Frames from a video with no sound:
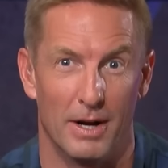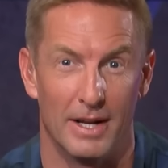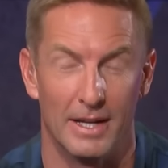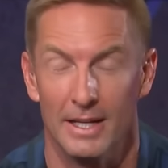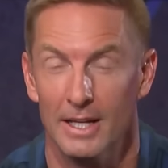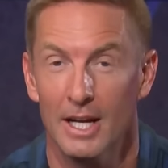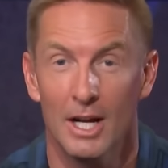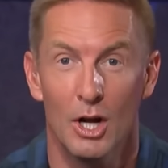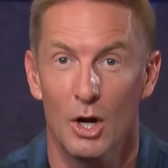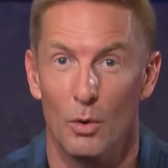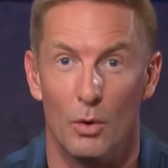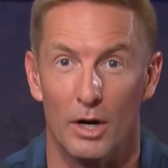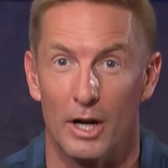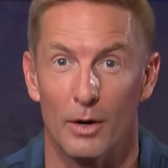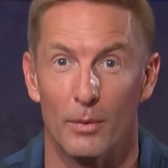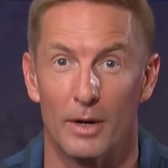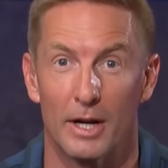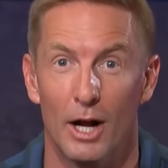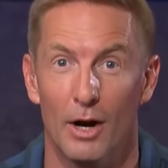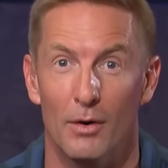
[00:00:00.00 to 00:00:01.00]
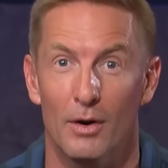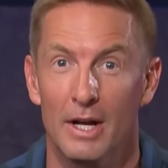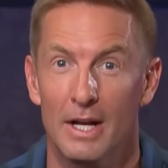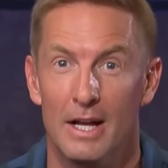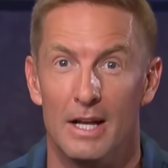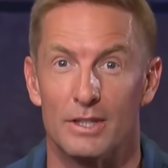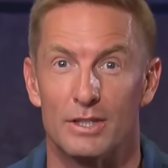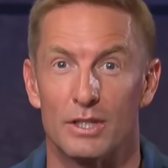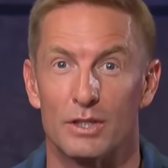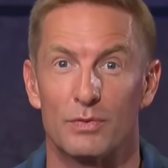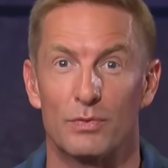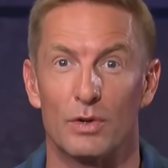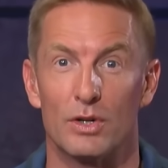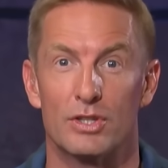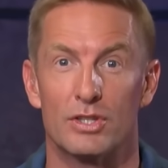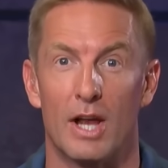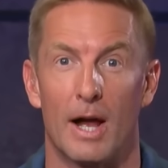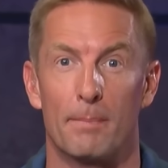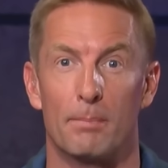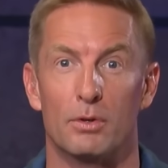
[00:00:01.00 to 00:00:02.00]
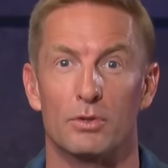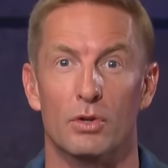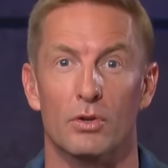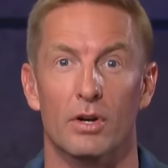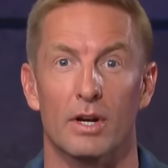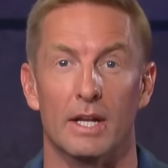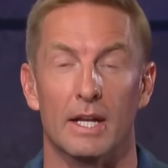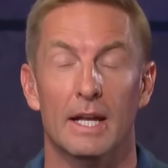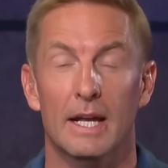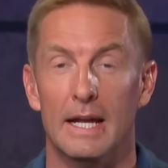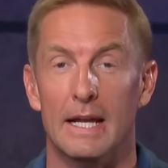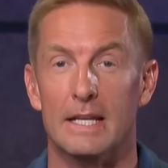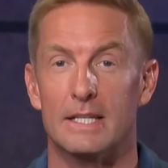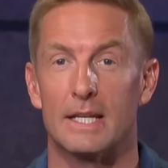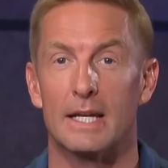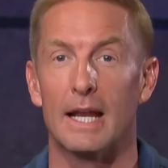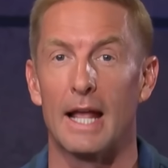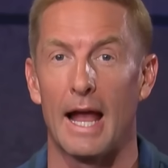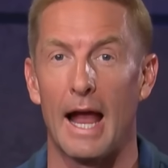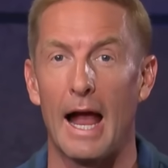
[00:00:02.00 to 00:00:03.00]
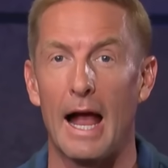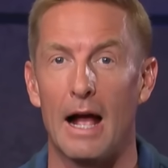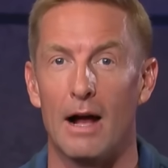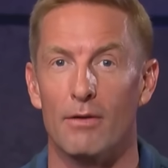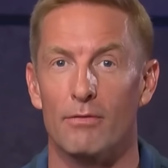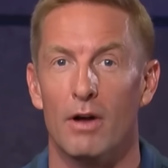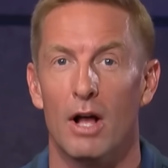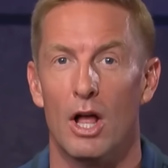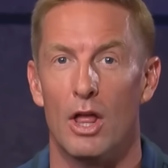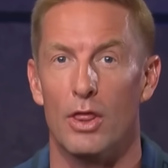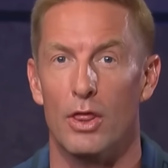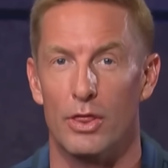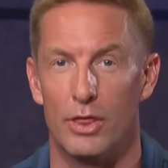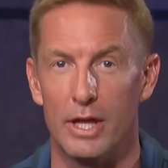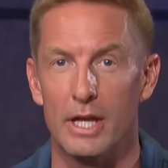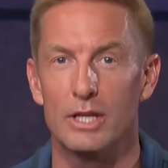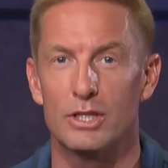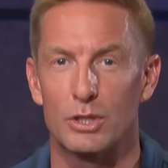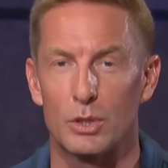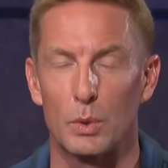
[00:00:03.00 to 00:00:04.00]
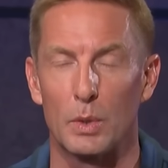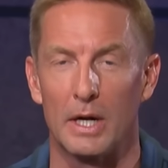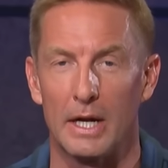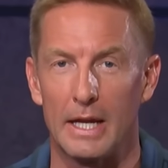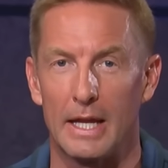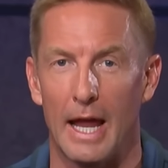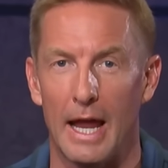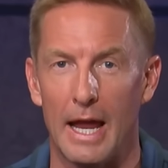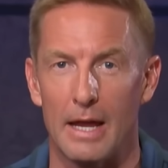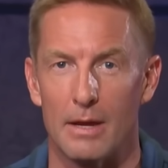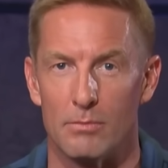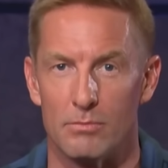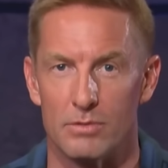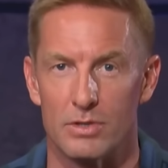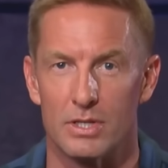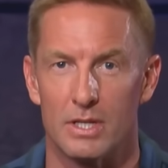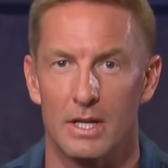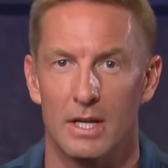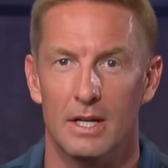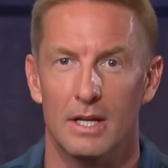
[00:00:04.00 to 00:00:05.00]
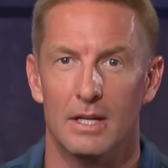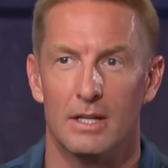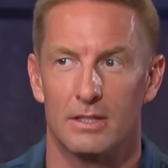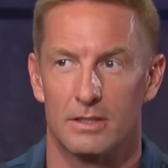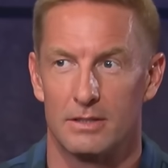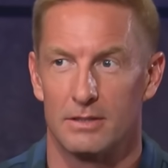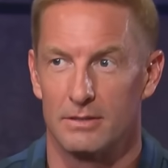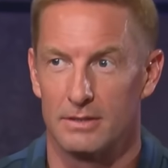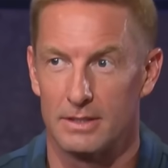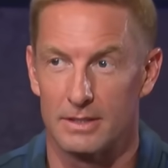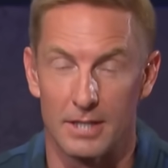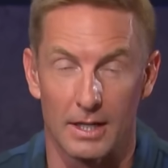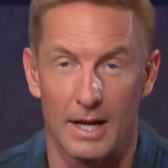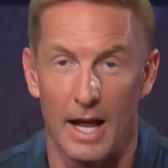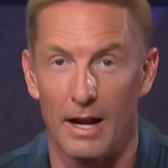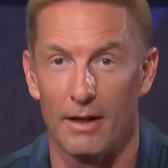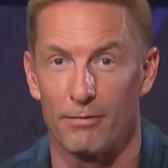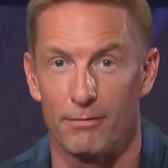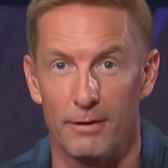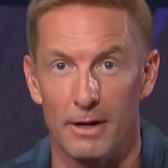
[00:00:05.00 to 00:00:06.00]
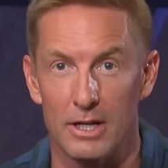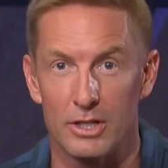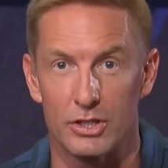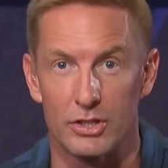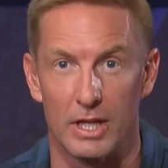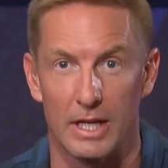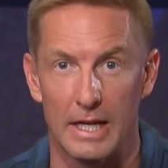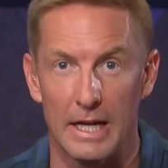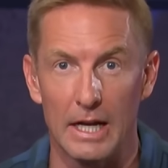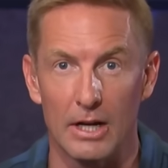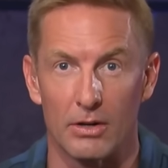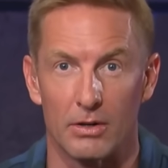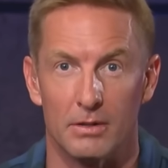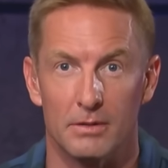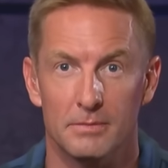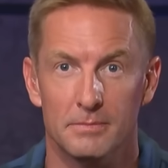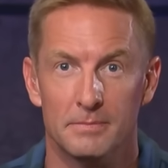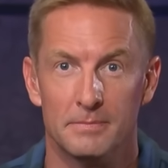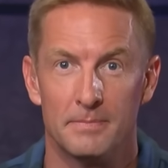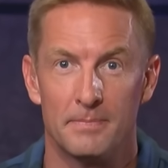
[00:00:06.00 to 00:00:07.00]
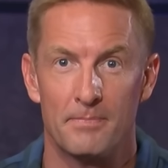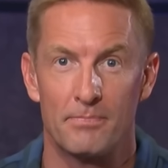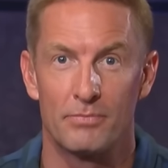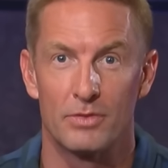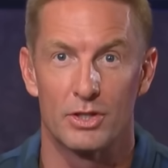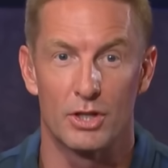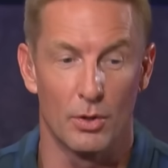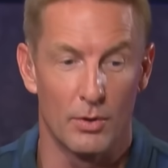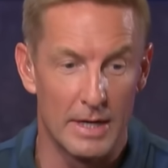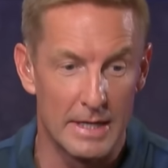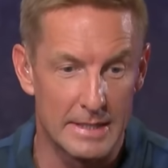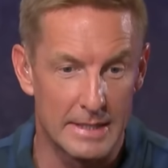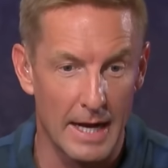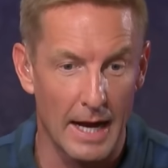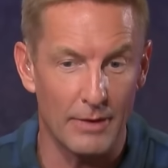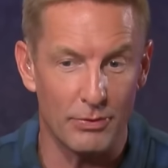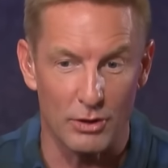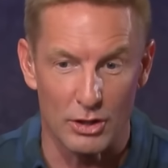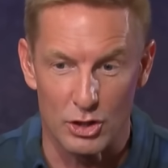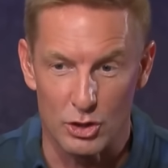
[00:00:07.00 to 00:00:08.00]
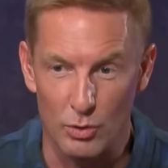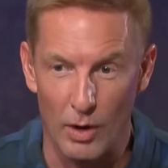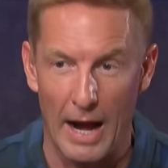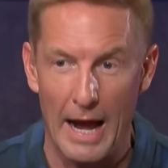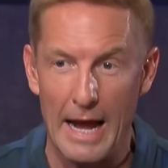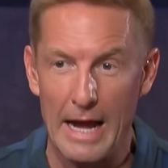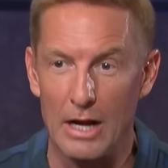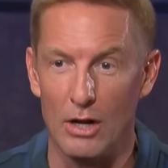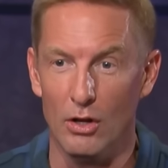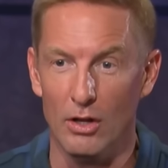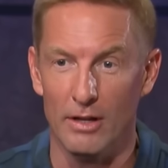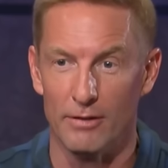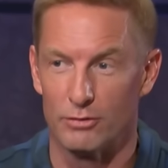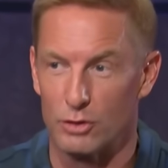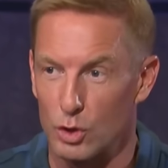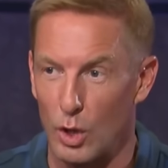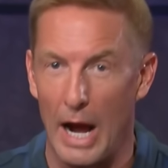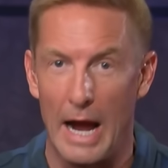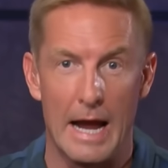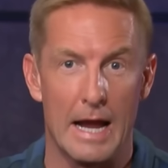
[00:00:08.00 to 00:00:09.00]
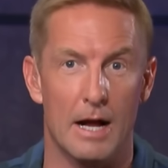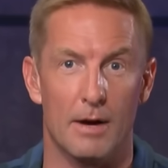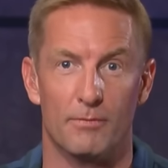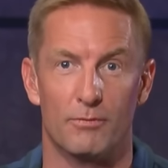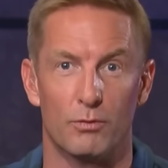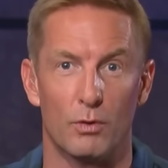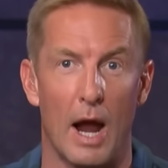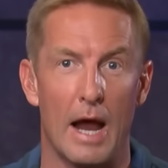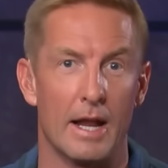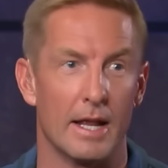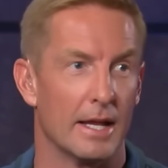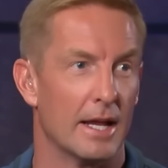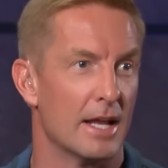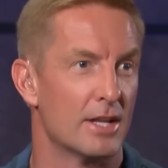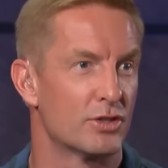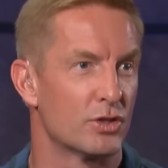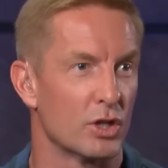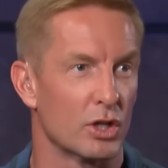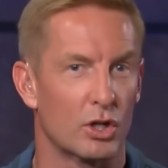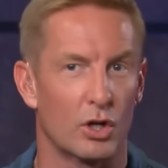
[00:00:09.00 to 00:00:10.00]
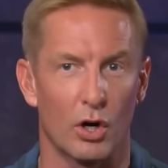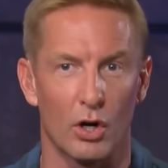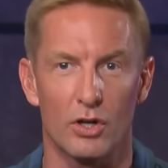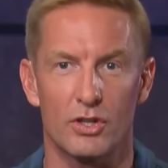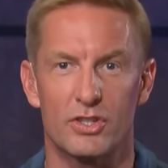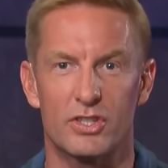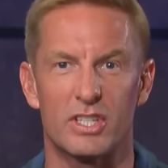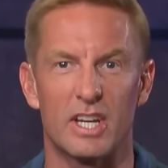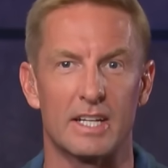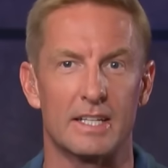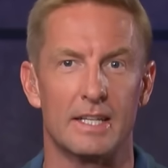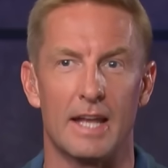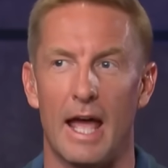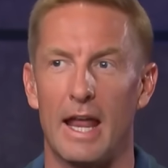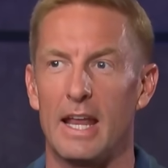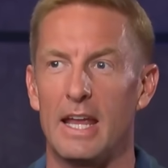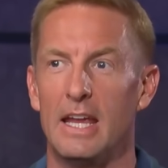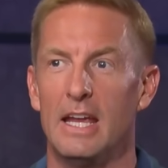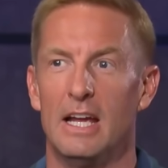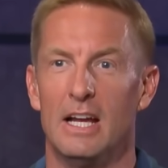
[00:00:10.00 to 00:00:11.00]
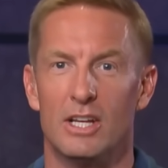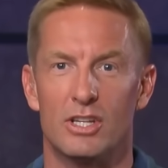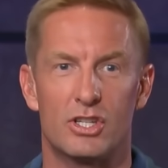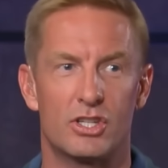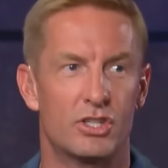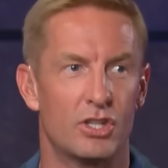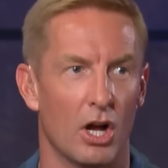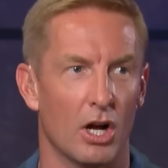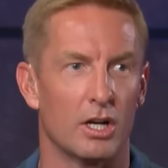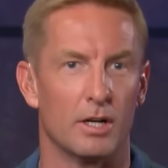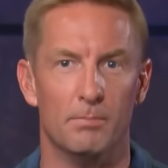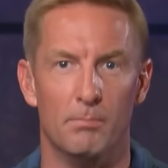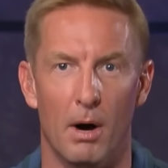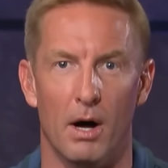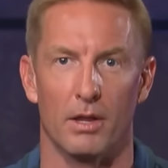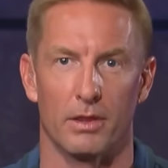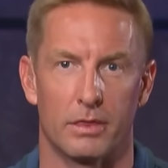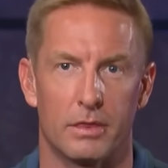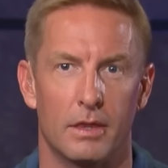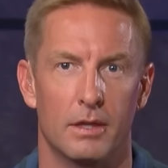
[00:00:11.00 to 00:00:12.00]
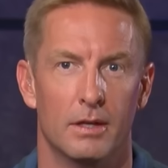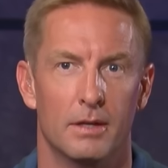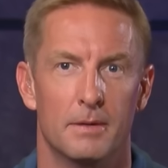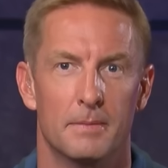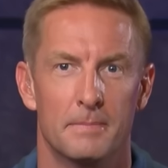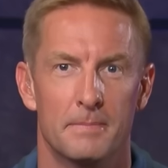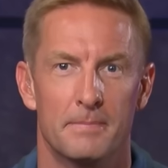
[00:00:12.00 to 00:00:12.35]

buddy. Well, here we go. It's his first opportunity. He's going to have these three games to kind of finish the year. So he's got the triangle of triumph ready. It's the Curt Cignetti suck month.